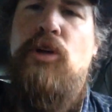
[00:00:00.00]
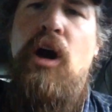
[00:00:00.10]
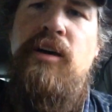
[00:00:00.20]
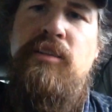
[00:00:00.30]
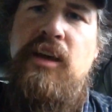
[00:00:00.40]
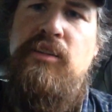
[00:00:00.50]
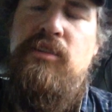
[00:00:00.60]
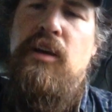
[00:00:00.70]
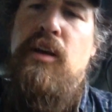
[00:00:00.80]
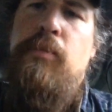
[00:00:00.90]
caught. That's
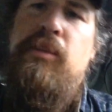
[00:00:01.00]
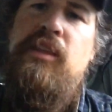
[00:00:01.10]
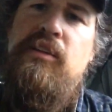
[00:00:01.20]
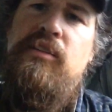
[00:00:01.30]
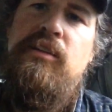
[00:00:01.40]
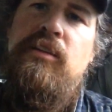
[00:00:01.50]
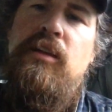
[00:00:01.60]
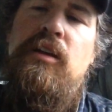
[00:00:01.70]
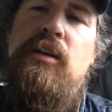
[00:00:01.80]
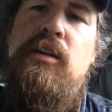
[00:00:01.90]
but th- see,
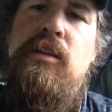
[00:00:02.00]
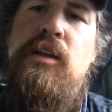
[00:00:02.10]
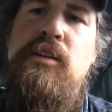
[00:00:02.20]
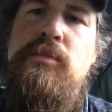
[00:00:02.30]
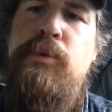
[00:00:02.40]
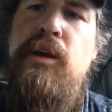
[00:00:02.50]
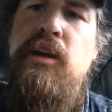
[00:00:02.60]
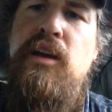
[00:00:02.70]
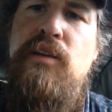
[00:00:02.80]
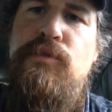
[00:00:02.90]
he's
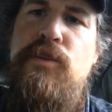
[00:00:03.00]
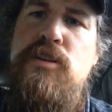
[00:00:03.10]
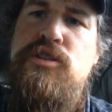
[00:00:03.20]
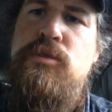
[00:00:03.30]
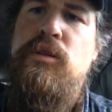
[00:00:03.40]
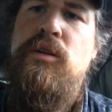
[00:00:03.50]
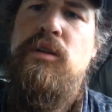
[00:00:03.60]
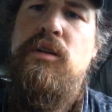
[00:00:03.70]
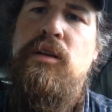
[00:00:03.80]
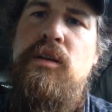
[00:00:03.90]
bringing a
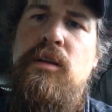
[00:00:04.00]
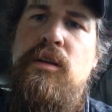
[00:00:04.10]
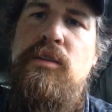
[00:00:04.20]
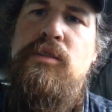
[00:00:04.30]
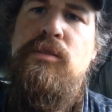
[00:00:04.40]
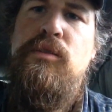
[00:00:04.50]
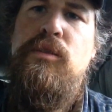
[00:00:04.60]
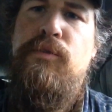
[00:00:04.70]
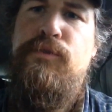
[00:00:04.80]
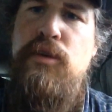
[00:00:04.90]
visual to
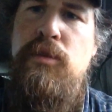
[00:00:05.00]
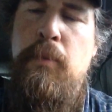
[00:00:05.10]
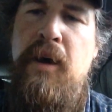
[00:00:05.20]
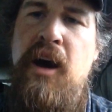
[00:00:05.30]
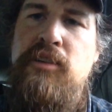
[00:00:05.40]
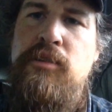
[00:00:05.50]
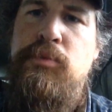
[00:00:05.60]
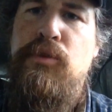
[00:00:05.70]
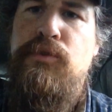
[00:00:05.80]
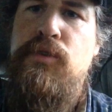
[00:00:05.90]
the fu- the
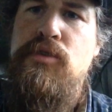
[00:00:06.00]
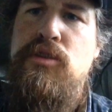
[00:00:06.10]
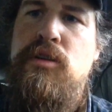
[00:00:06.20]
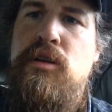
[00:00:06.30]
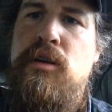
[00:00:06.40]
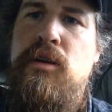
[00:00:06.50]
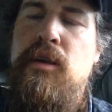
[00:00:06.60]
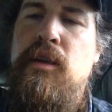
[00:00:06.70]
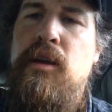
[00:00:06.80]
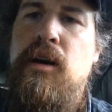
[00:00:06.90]
possible future
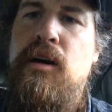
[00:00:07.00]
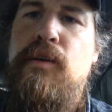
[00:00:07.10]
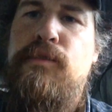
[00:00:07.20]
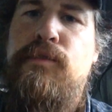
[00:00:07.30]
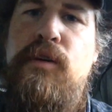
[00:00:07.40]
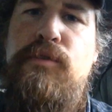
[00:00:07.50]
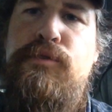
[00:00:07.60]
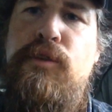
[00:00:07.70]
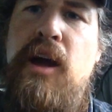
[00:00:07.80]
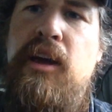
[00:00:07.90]
of, of
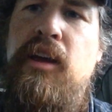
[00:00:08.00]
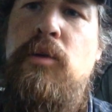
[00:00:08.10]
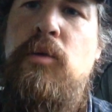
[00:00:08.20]
fracking